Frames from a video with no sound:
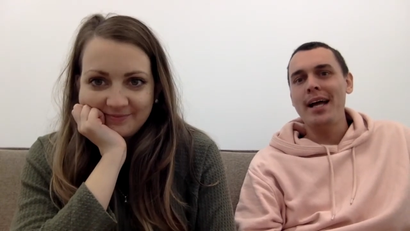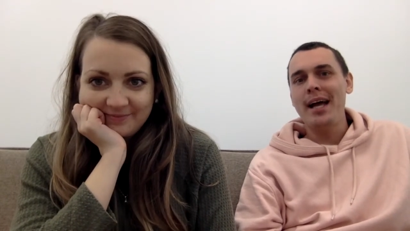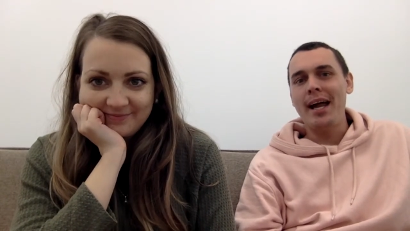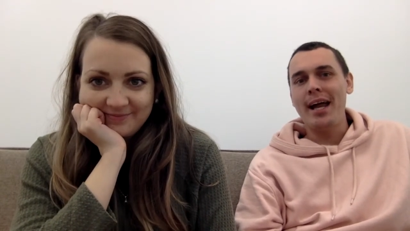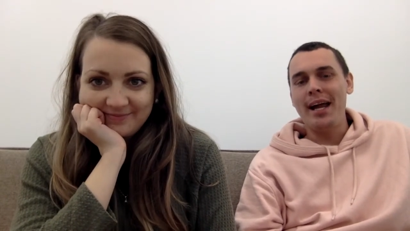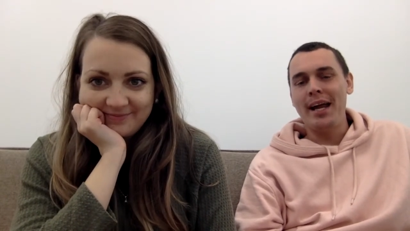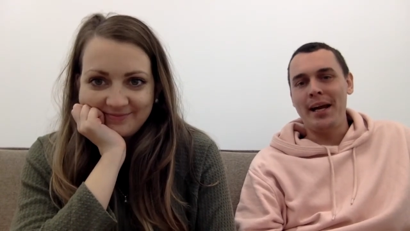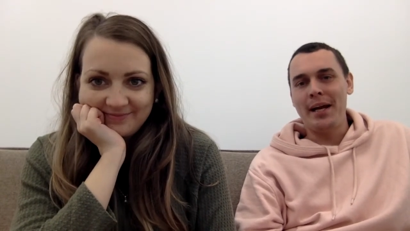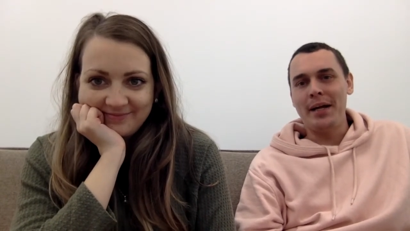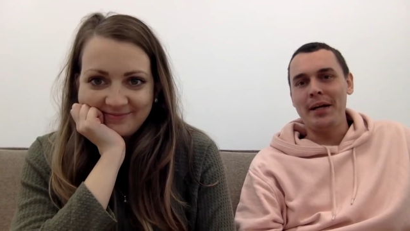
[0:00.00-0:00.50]

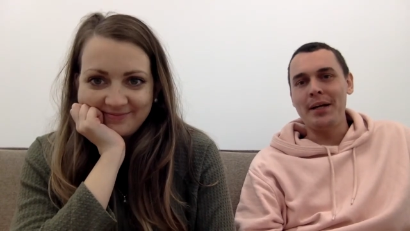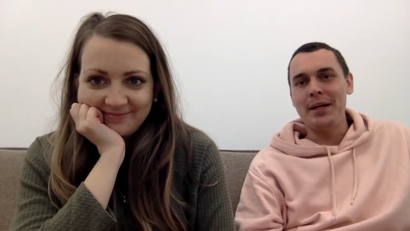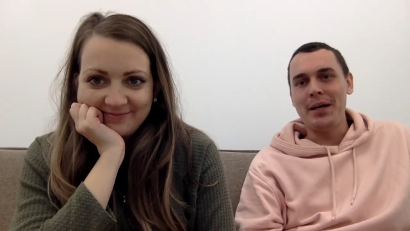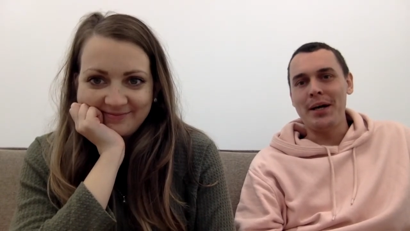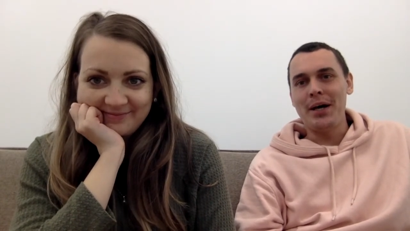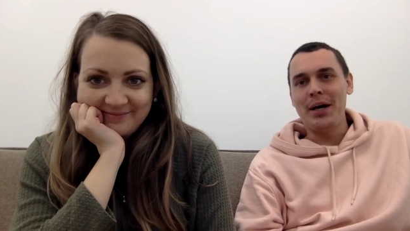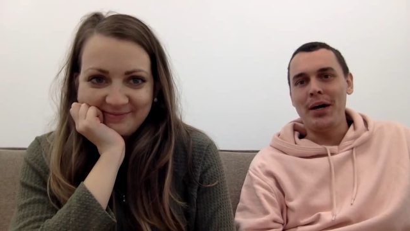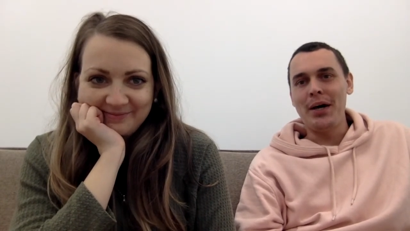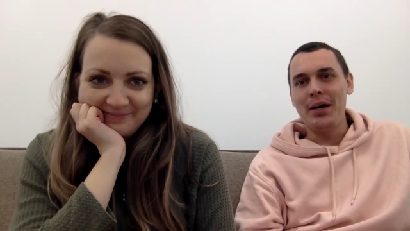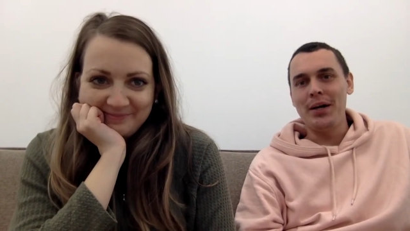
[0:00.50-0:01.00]
Speaker 1: and
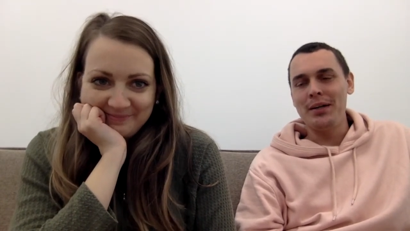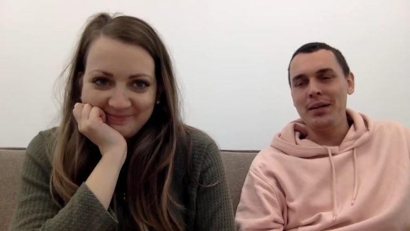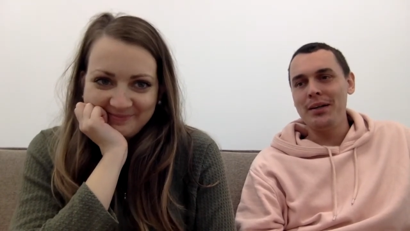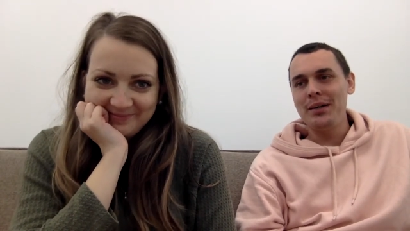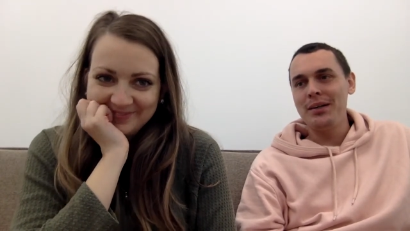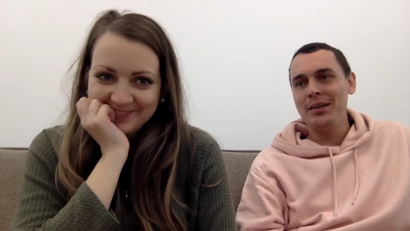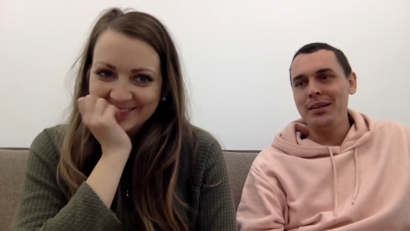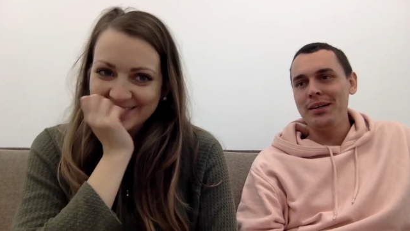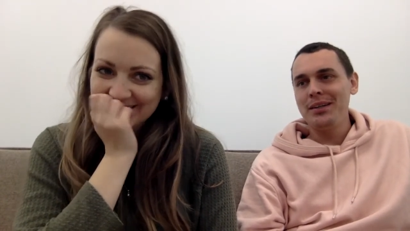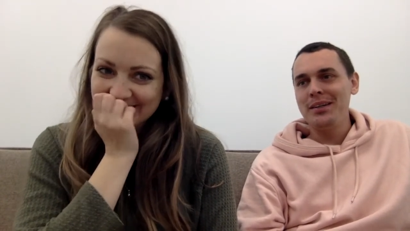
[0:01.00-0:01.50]
uh,
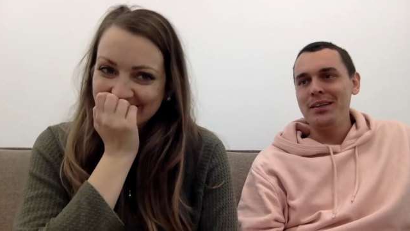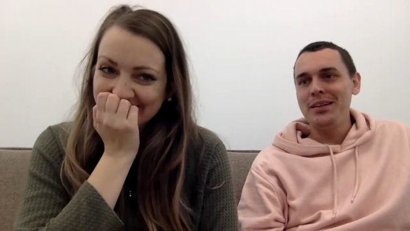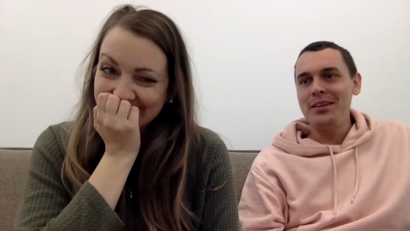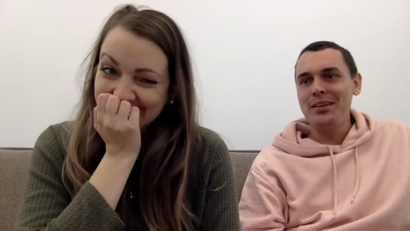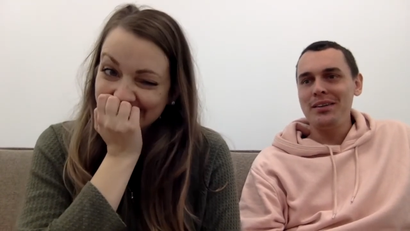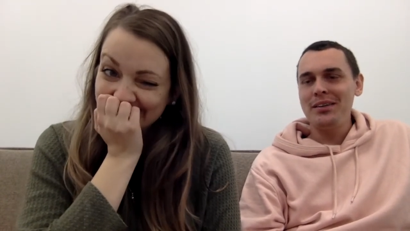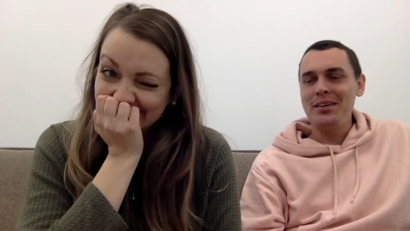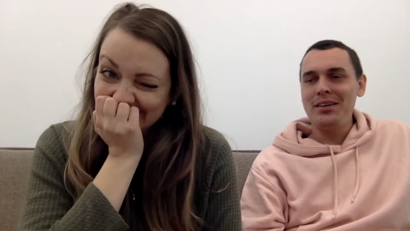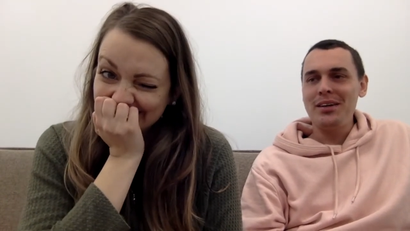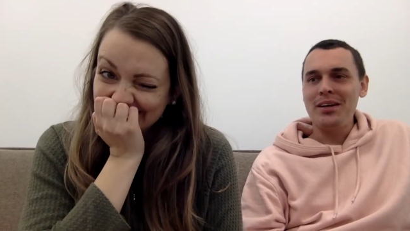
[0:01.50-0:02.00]

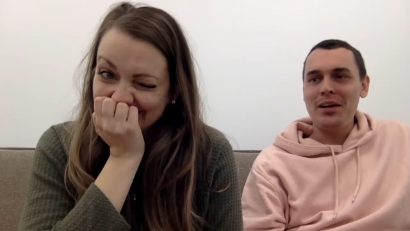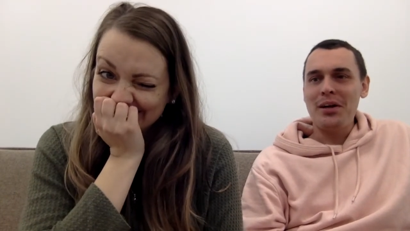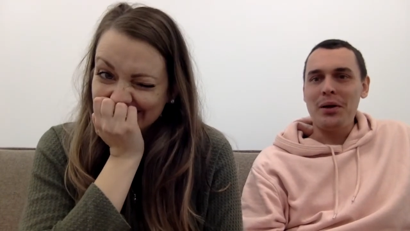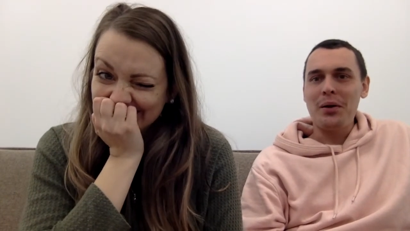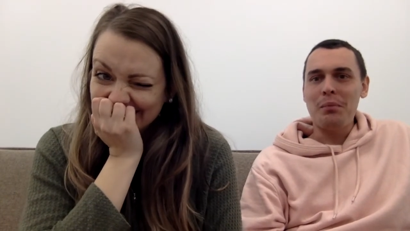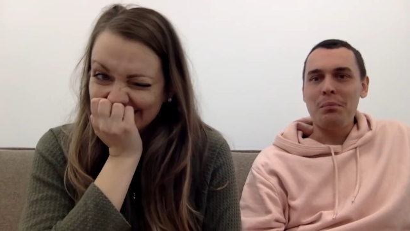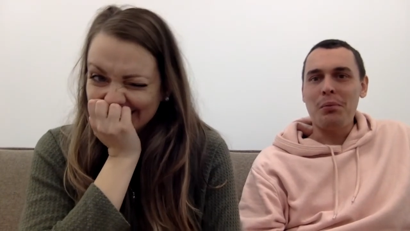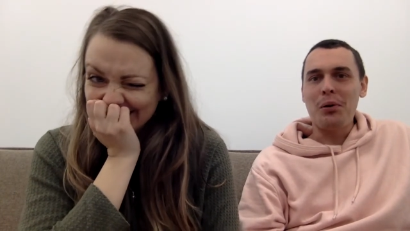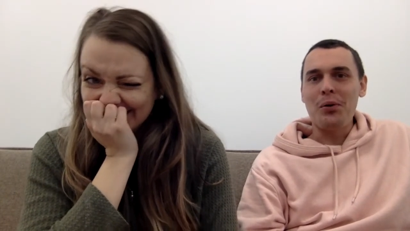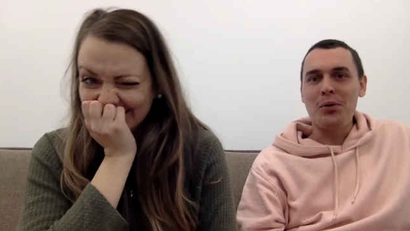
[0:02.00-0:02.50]

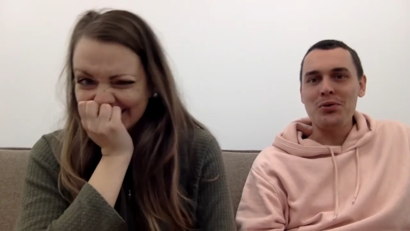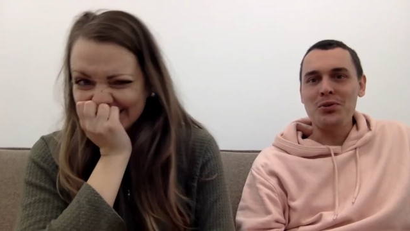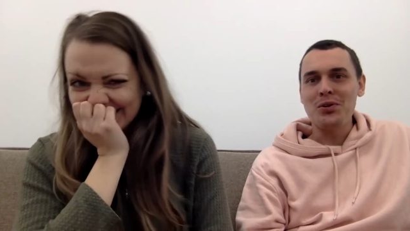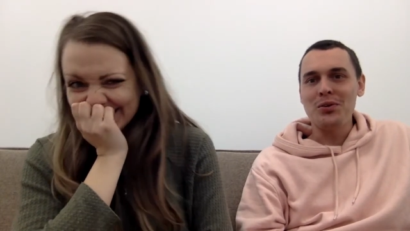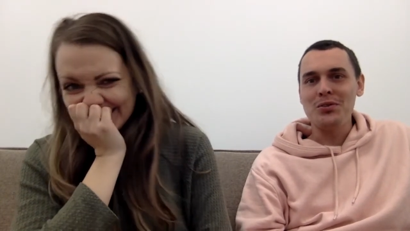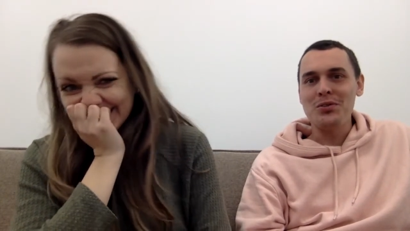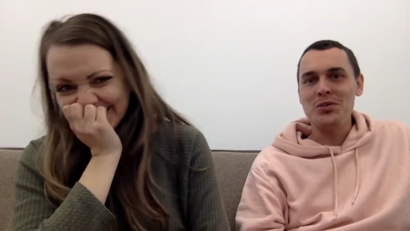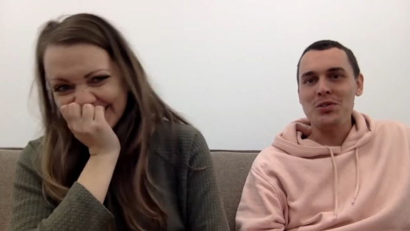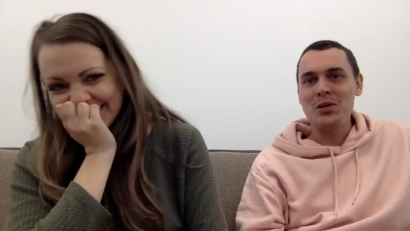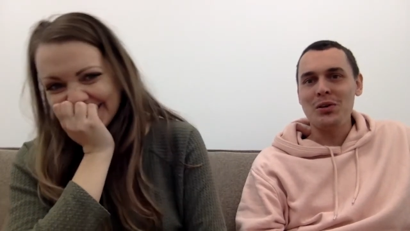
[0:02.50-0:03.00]
and
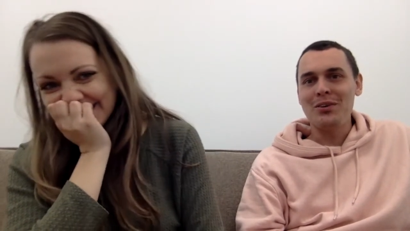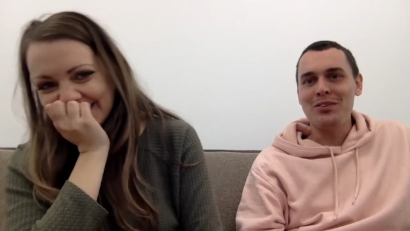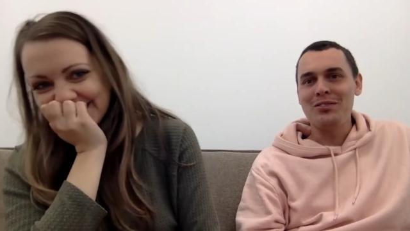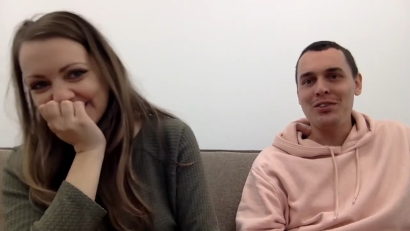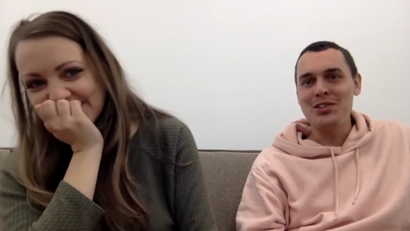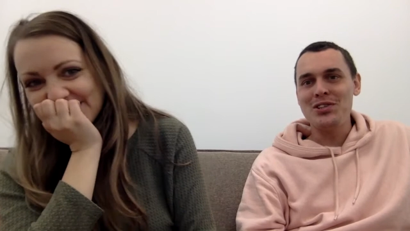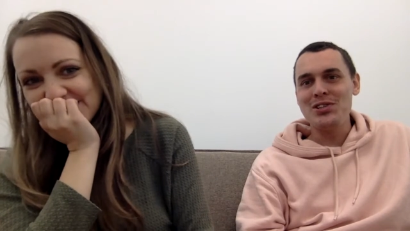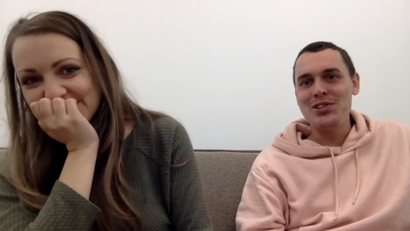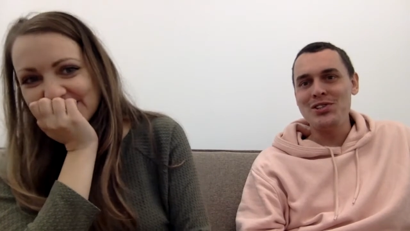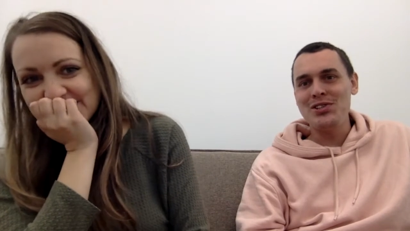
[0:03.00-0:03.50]
personal
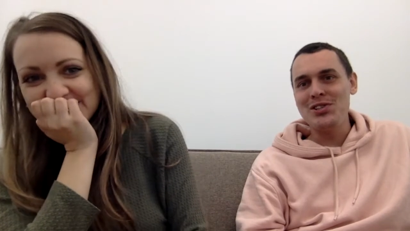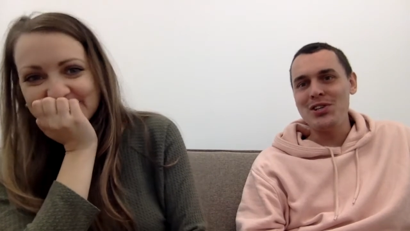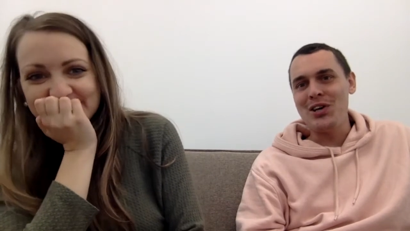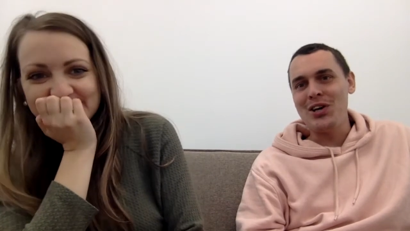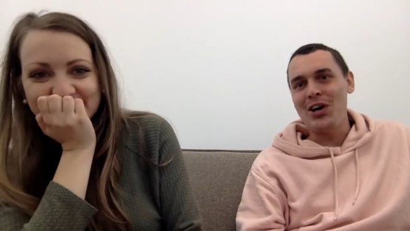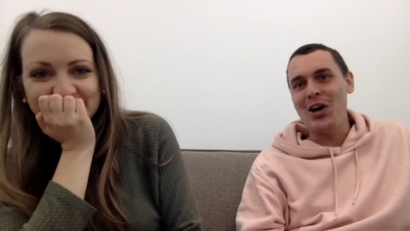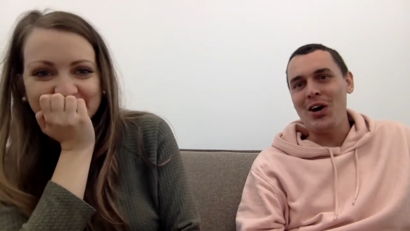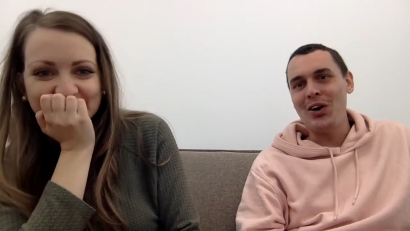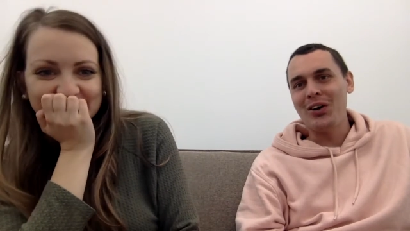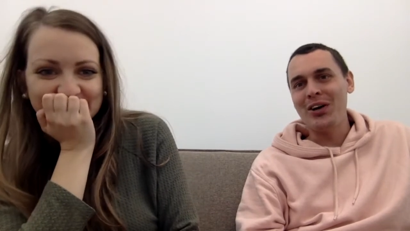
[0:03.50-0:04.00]
service is
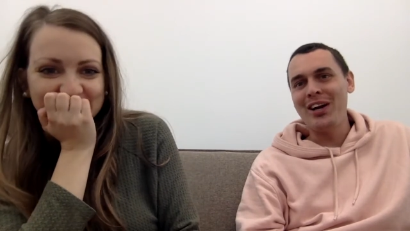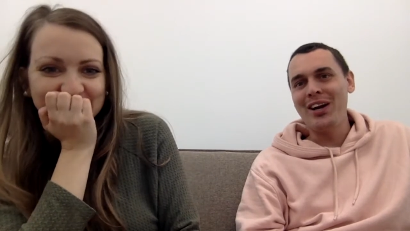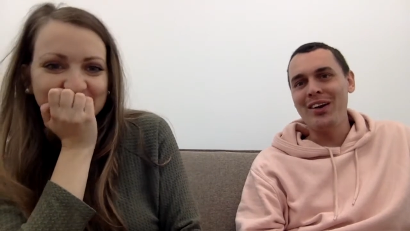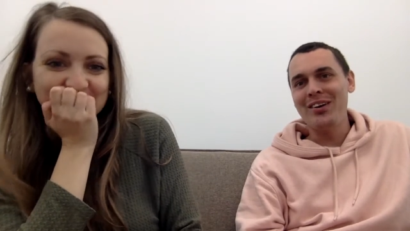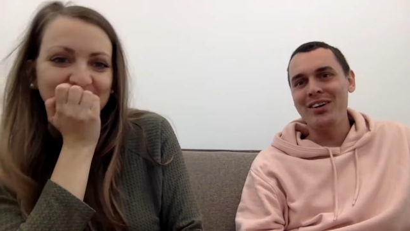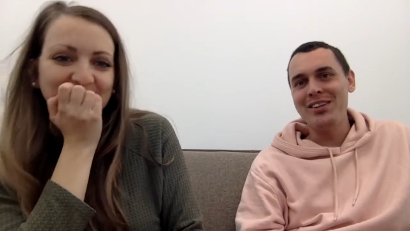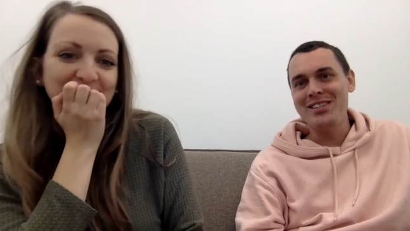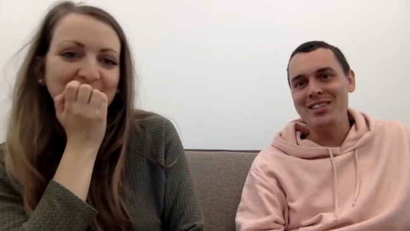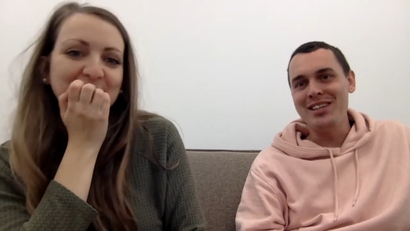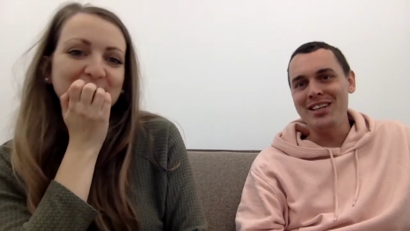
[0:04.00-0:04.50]
uh, our
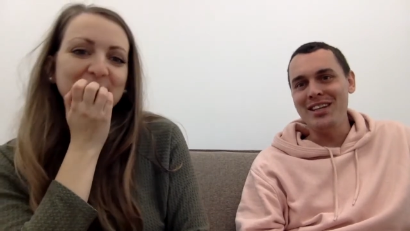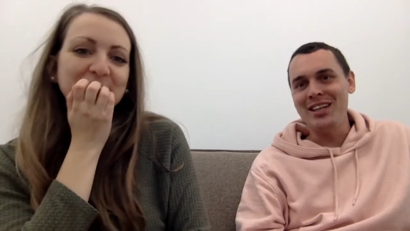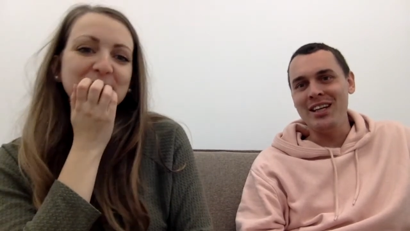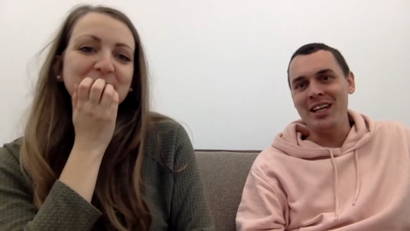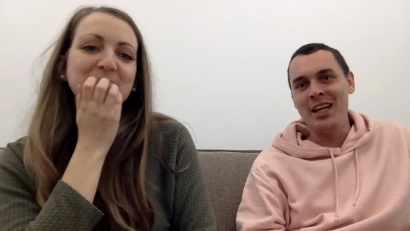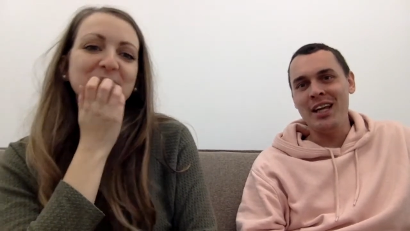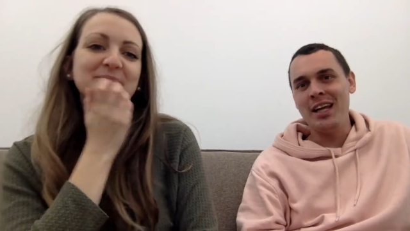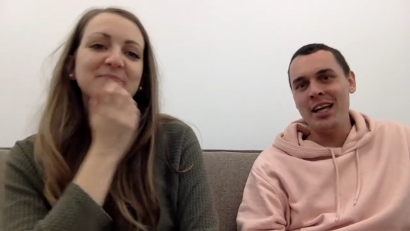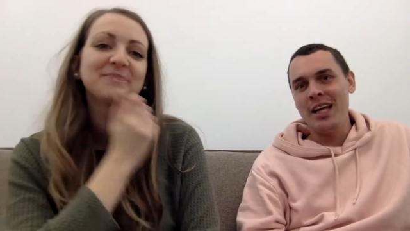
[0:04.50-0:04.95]
guarantee